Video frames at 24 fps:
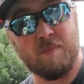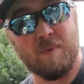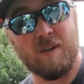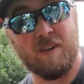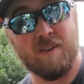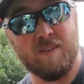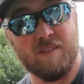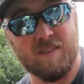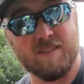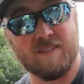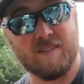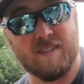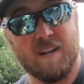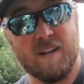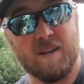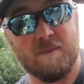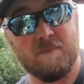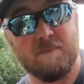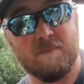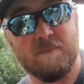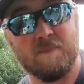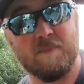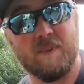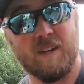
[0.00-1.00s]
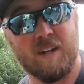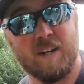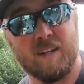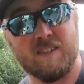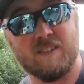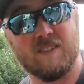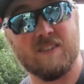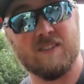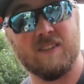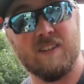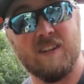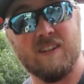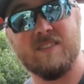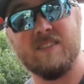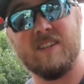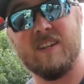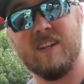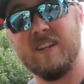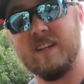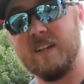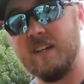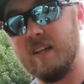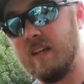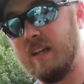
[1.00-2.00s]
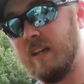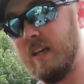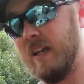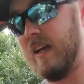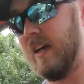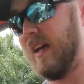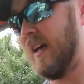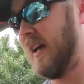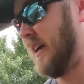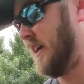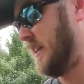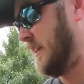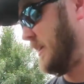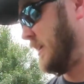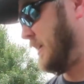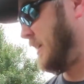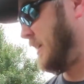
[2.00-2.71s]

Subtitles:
mirror this time. I got the studs in it, and